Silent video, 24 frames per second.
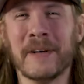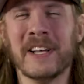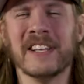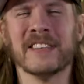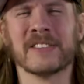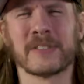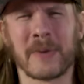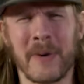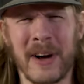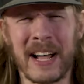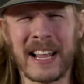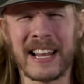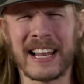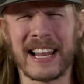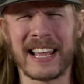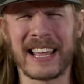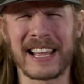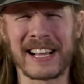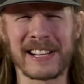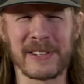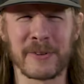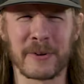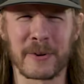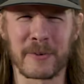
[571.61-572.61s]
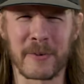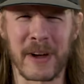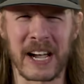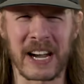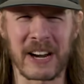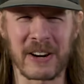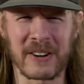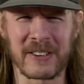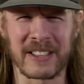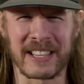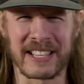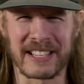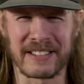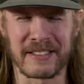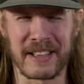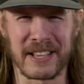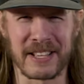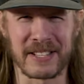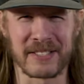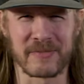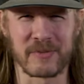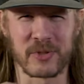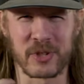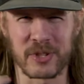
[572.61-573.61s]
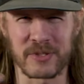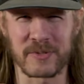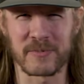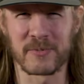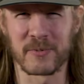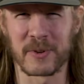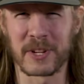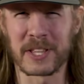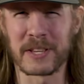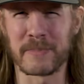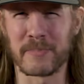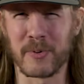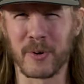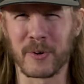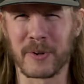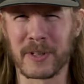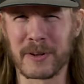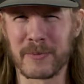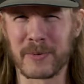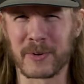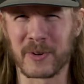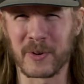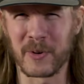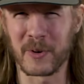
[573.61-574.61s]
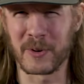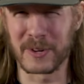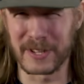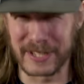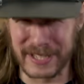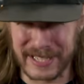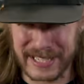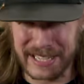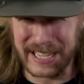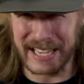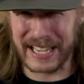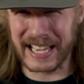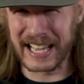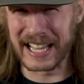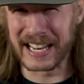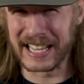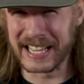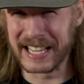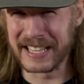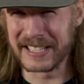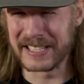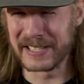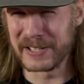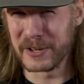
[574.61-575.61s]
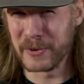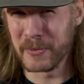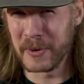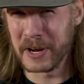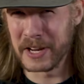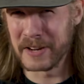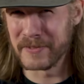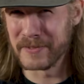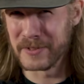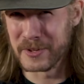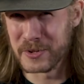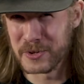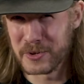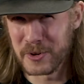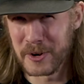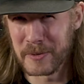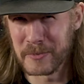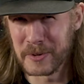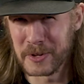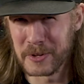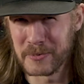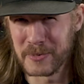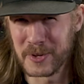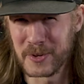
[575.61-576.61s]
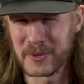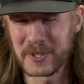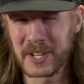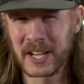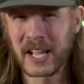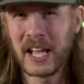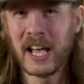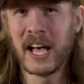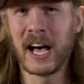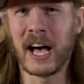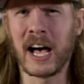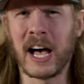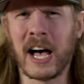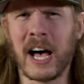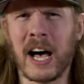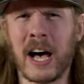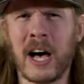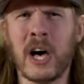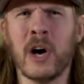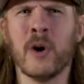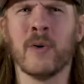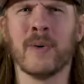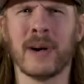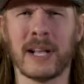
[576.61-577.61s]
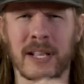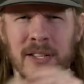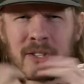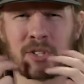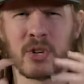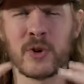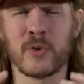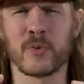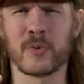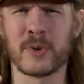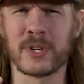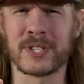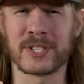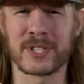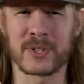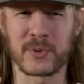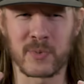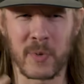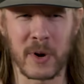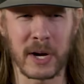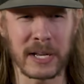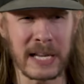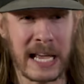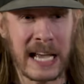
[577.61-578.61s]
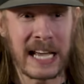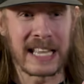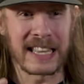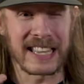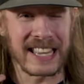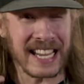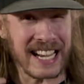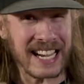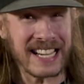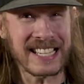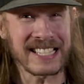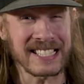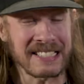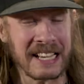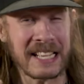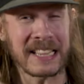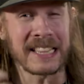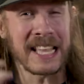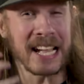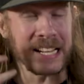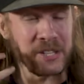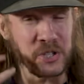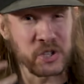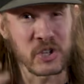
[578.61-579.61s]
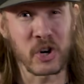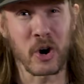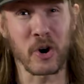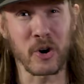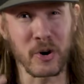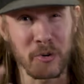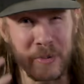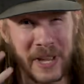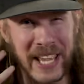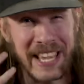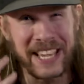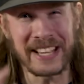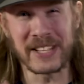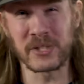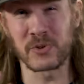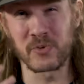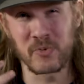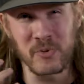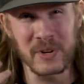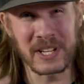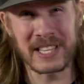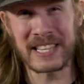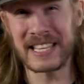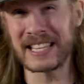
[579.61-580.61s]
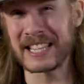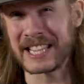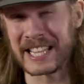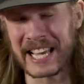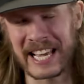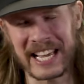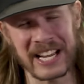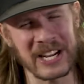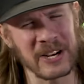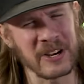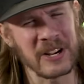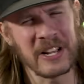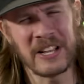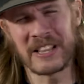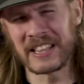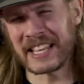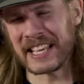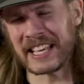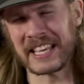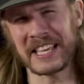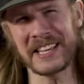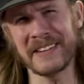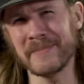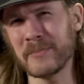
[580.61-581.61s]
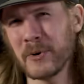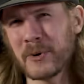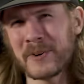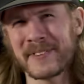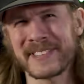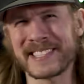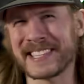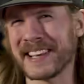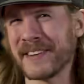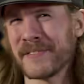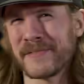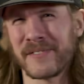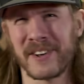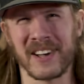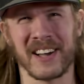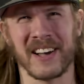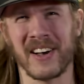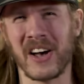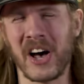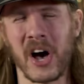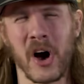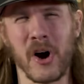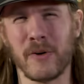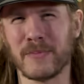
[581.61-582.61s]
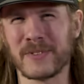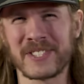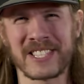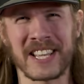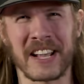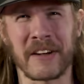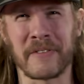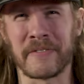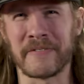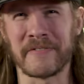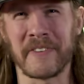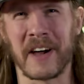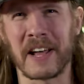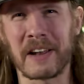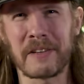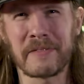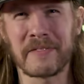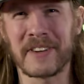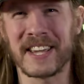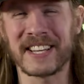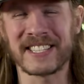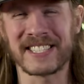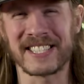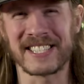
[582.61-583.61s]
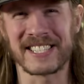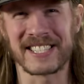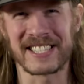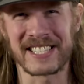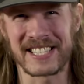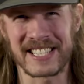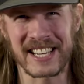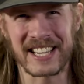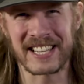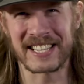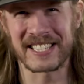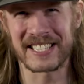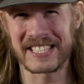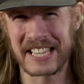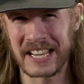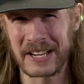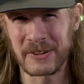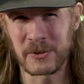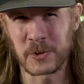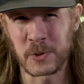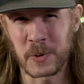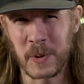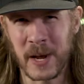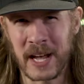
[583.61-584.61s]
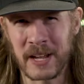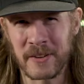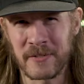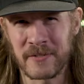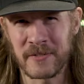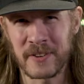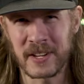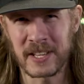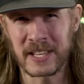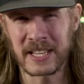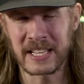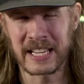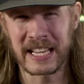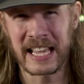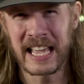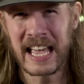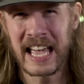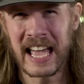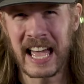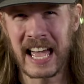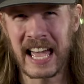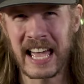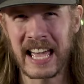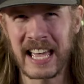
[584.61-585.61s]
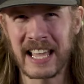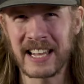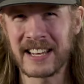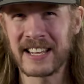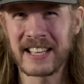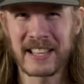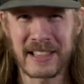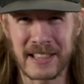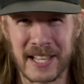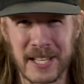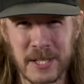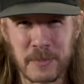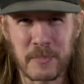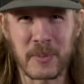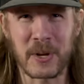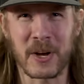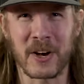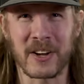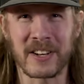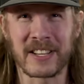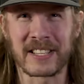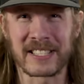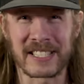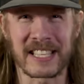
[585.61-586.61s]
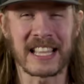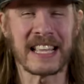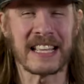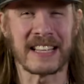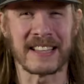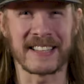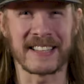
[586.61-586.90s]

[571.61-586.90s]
So why did I include a record that is just really poorly recorded and that kind of gets in your way of an enjoyment of the music? Well, 2 reasons. One, like I said, that charm is really there. The keyboards have almost like a Final Fantasy VI soundtrack feeling, and let's be honest,